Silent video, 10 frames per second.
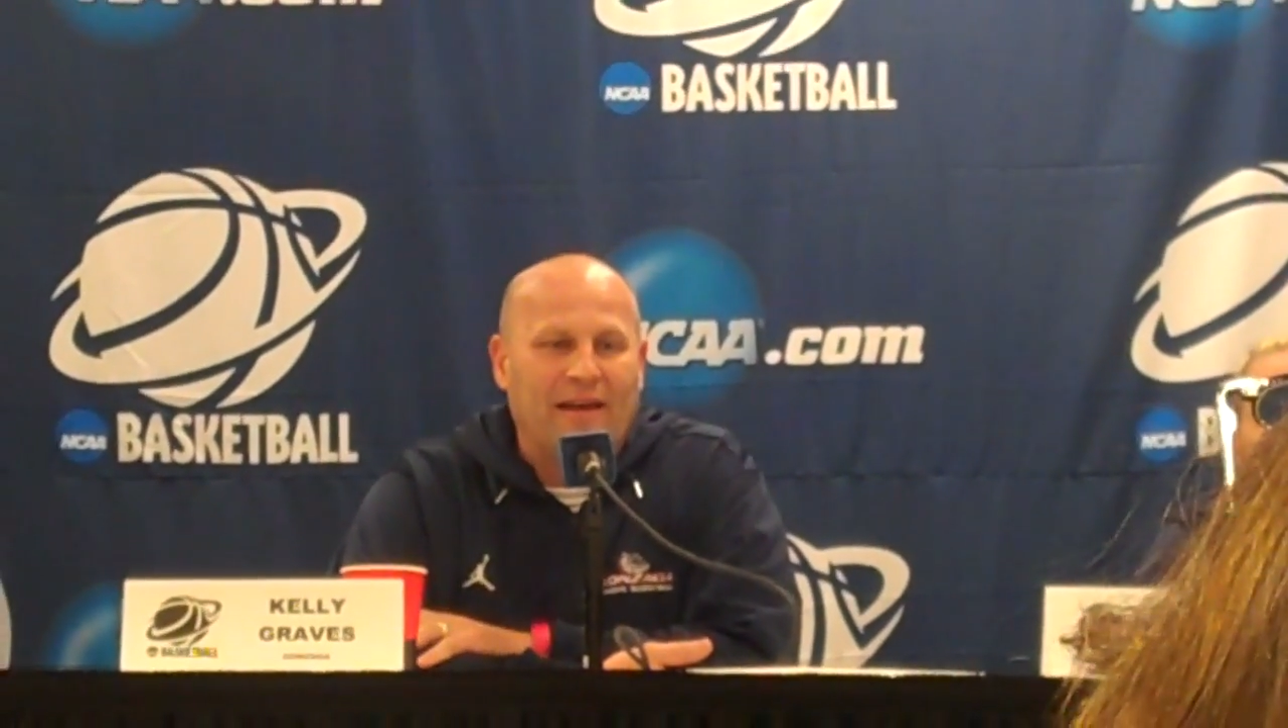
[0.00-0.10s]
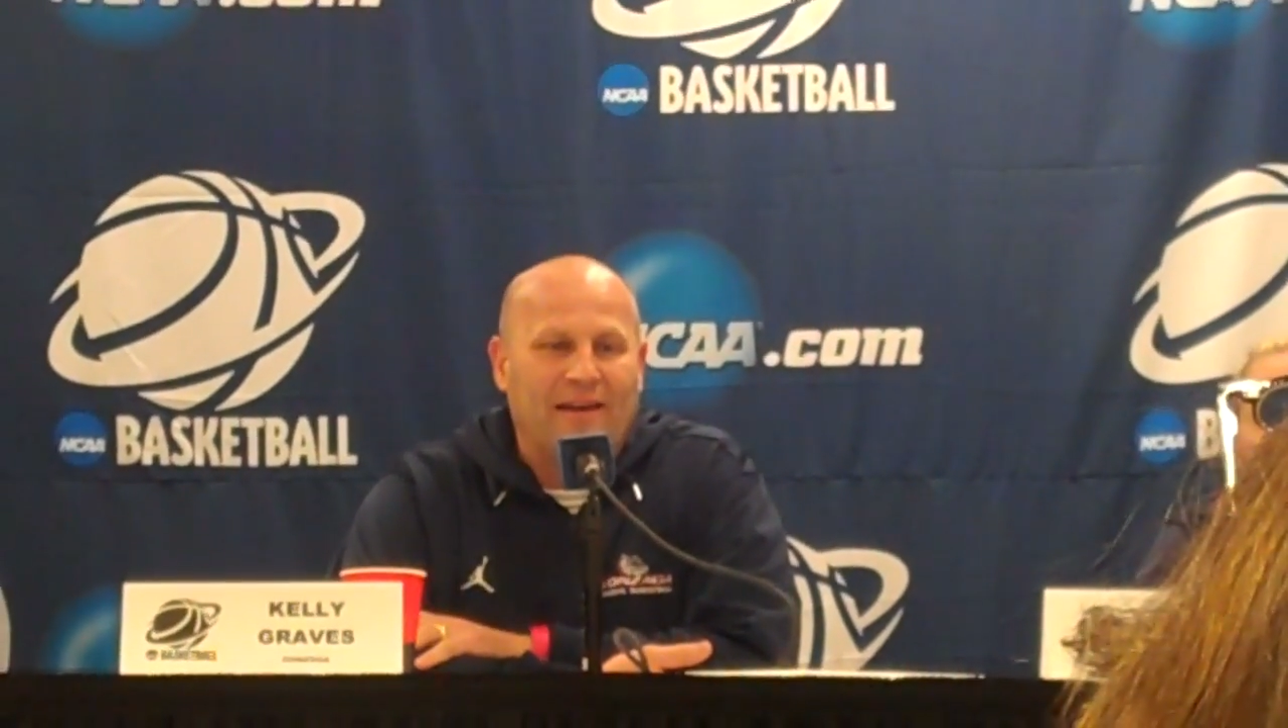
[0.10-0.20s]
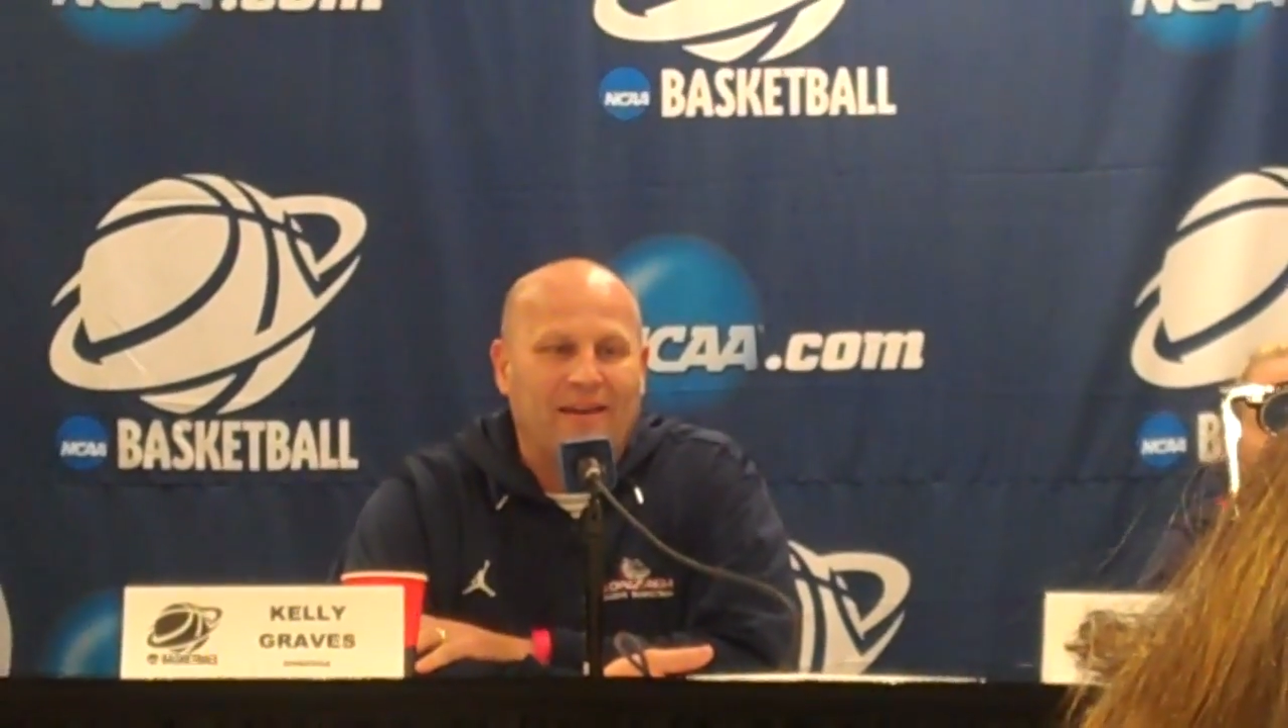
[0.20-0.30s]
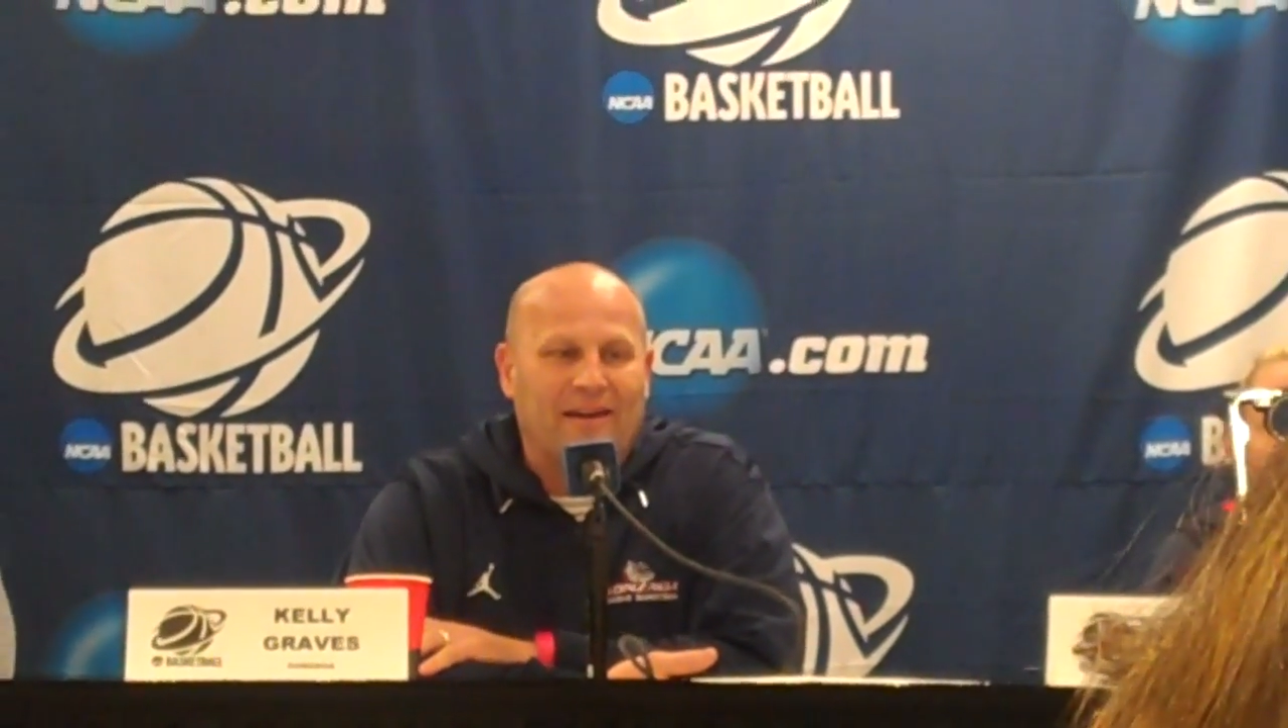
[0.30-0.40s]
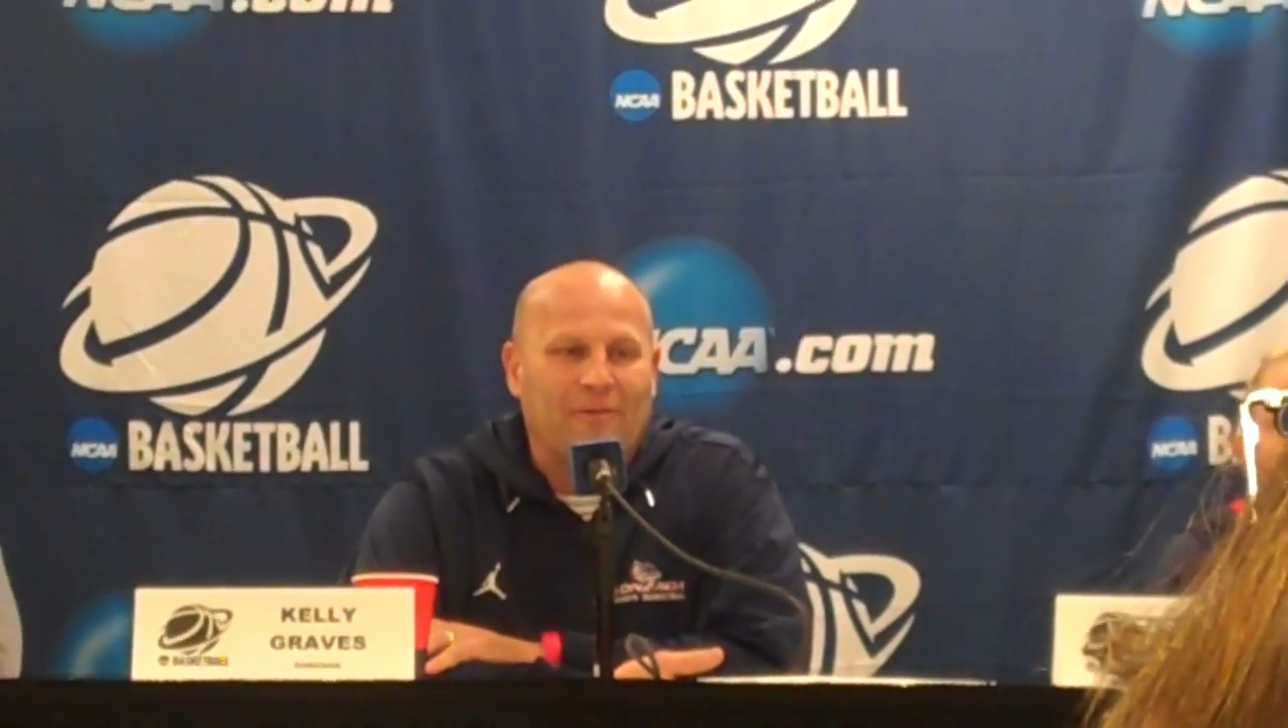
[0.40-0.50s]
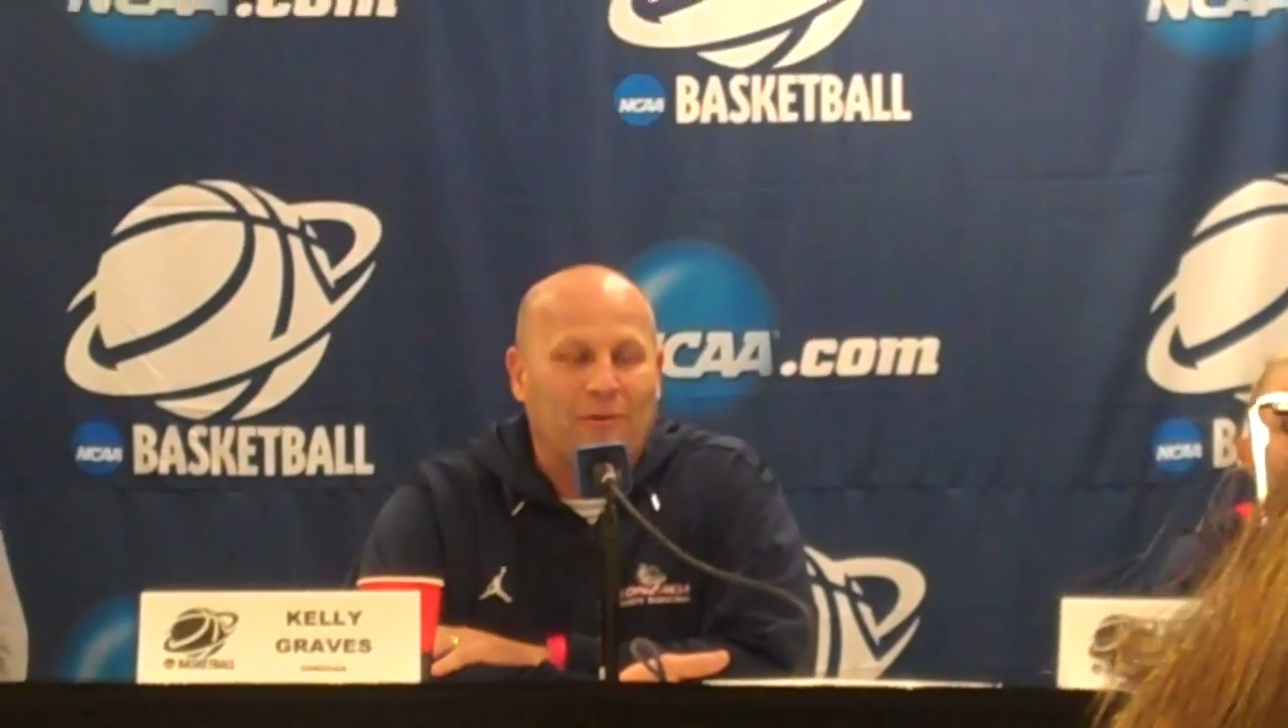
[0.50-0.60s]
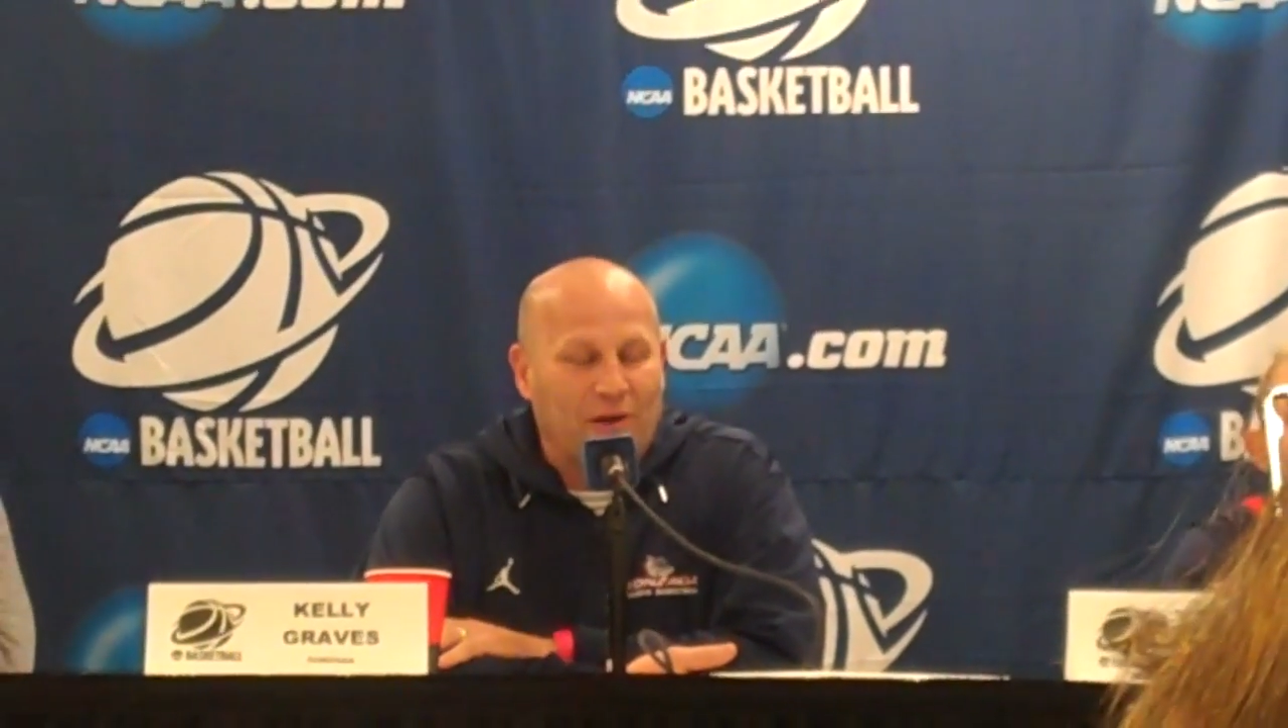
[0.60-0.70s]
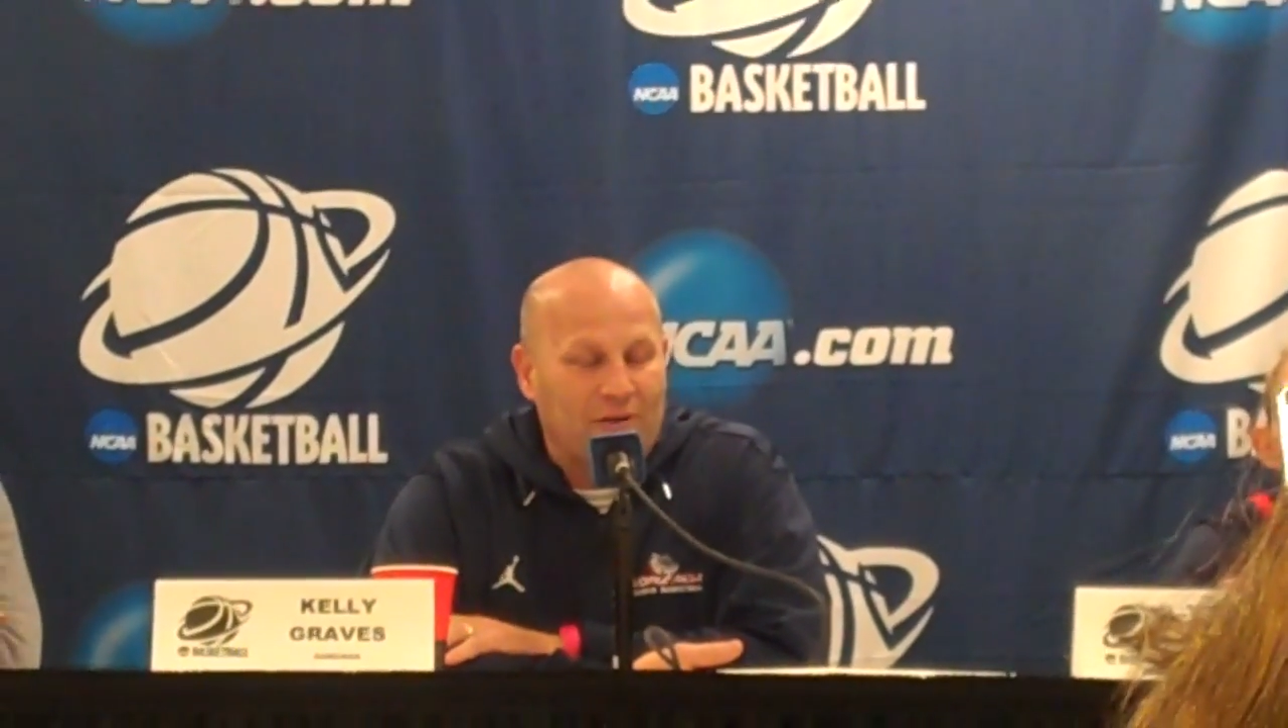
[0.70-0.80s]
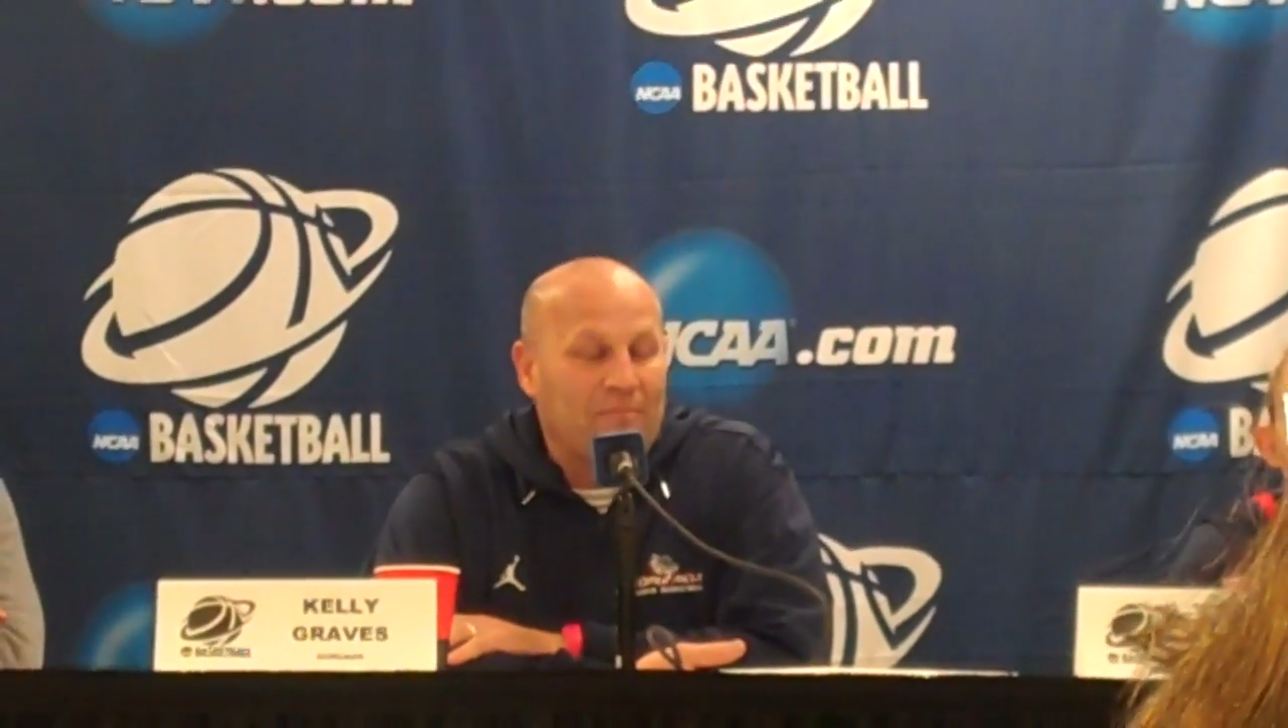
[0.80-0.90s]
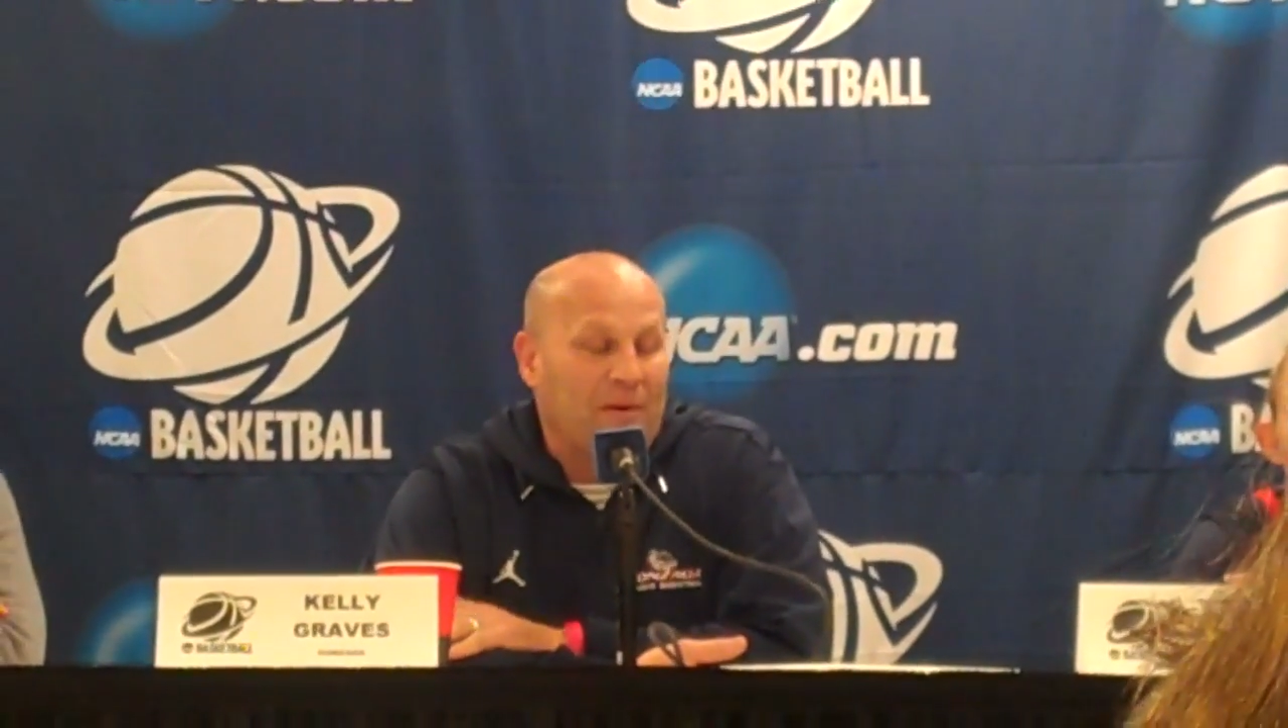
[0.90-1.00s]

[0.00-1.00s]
And uh, we're looking,